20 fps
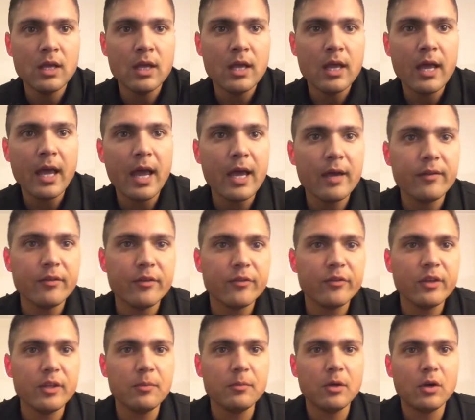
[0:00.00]
Have a
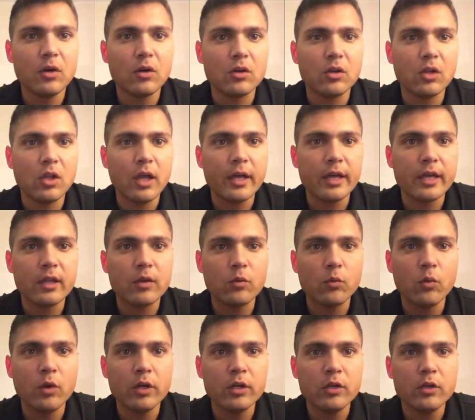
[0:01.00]
female client,
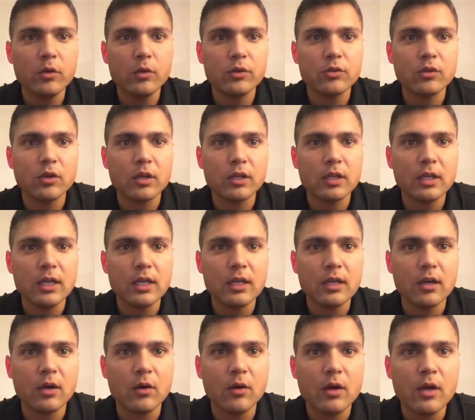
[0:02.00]
one who was on
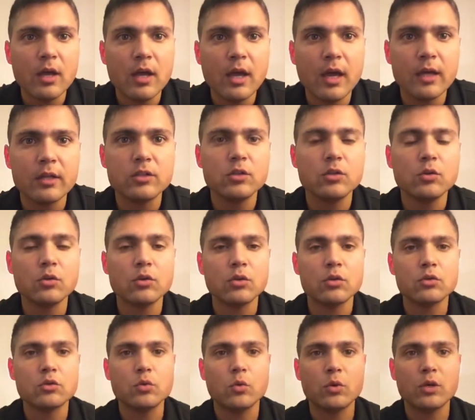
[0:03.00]
keto at two hundred
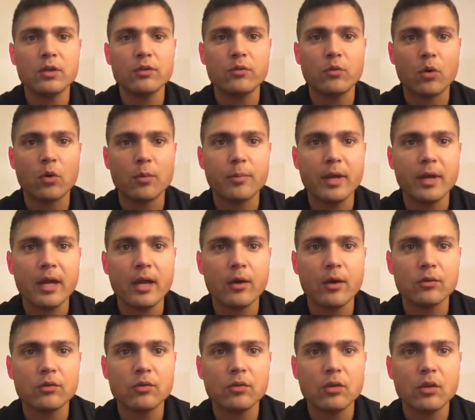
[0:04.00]
twenty-four
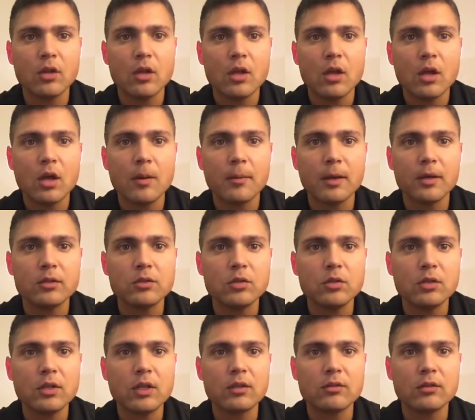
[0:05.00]
pounds, about two
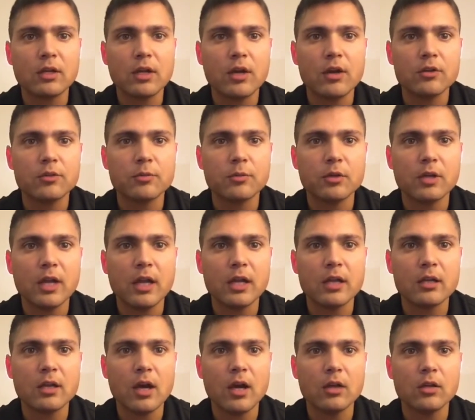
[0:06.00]
thousand calories per day, and
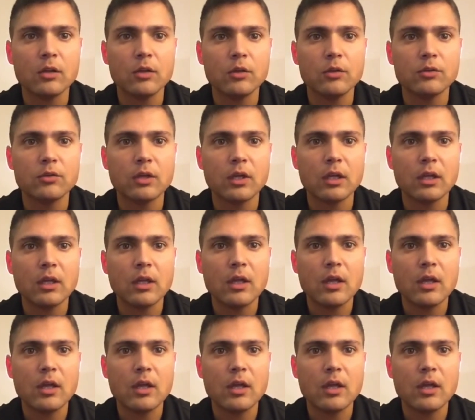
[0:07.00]
not losing.